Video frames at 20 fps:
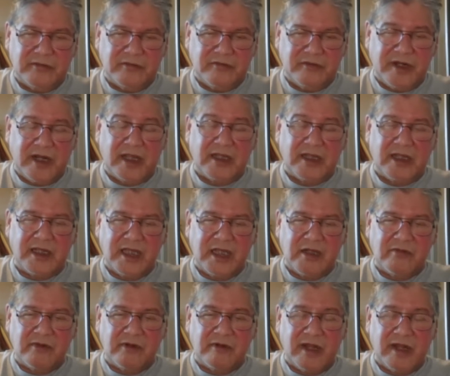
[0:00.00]
We're
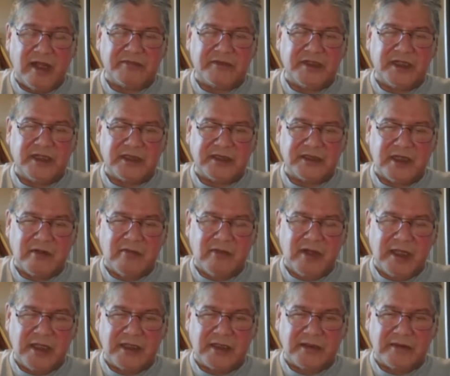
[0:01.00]
again we're wrapped in a star
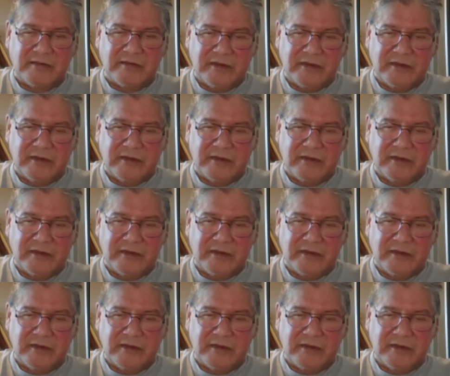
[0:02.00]
blanket,